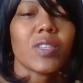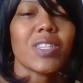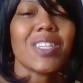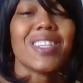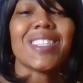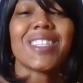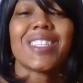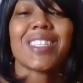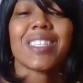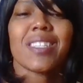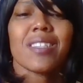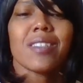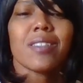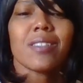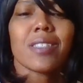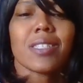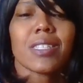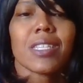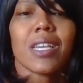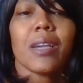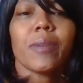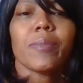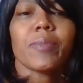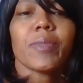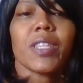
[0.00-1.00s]
it's still the
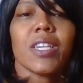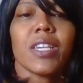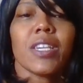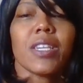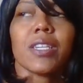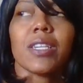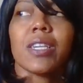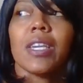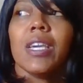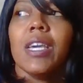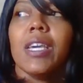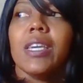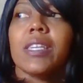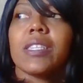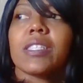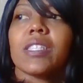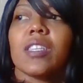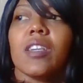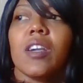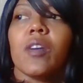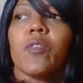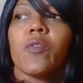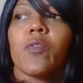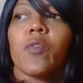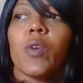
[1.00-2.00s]
same thing.
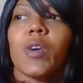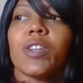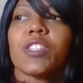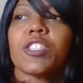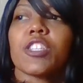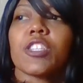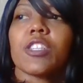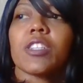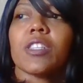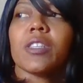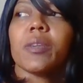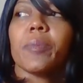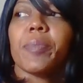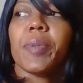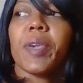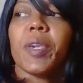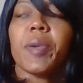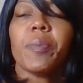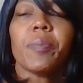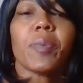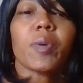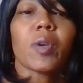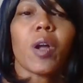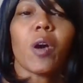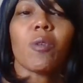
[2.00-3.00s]
See, unfortunately,
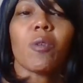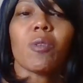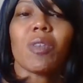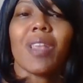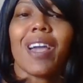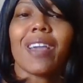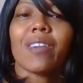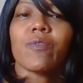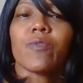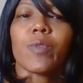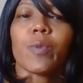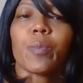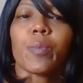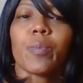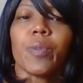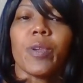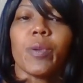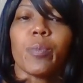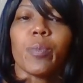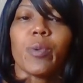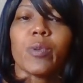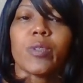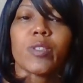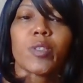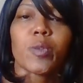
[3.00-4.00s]
people don't like for
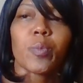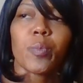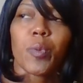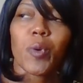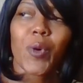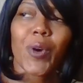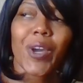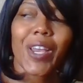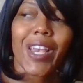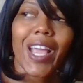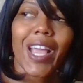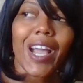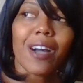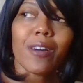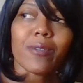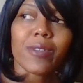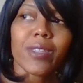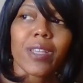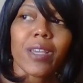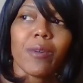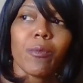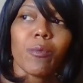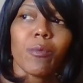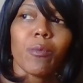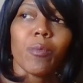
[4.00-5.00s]
people to point out
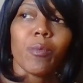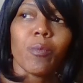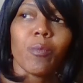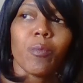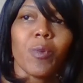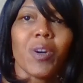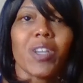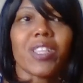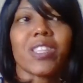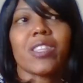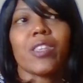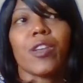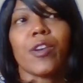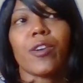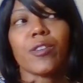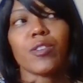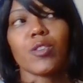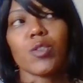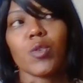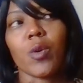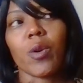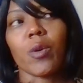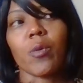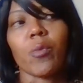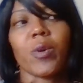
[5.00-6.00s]
that what they're
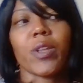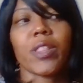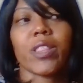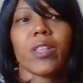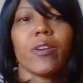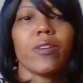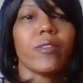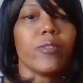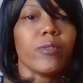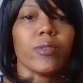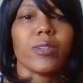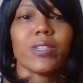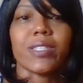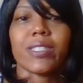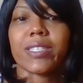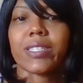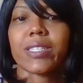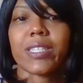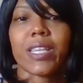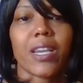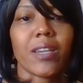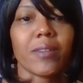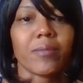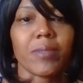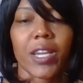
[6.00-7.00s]
doing is the
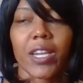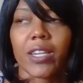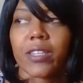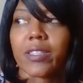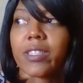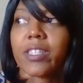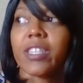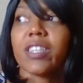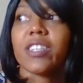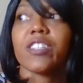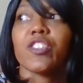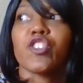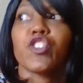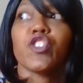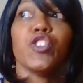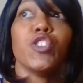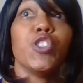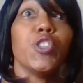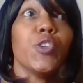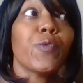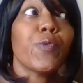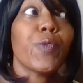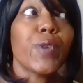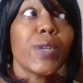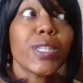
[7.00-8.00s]
same dang thing. It's
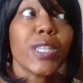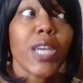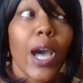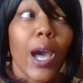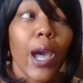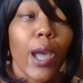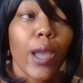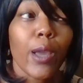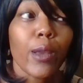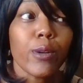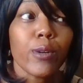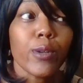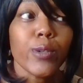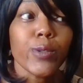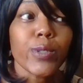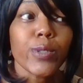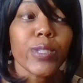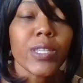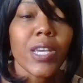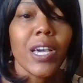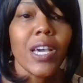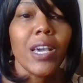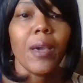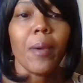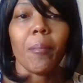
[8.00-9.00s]
different
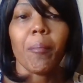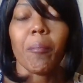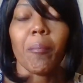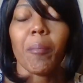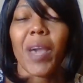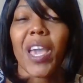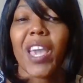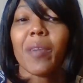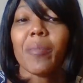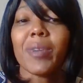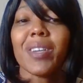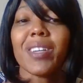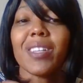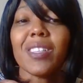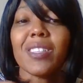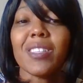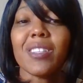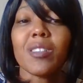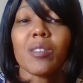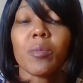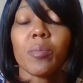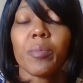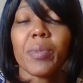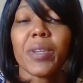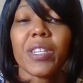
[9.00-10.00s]
titles, maybe a
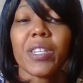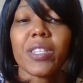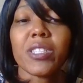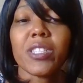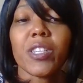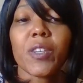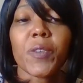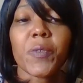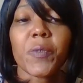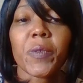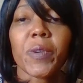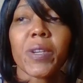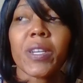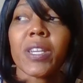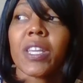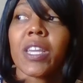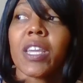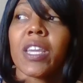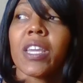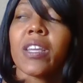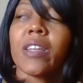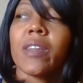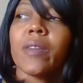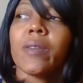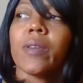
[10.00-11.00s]
little bit different
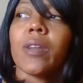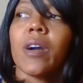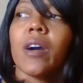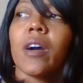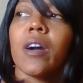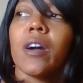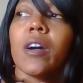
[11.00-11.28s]
in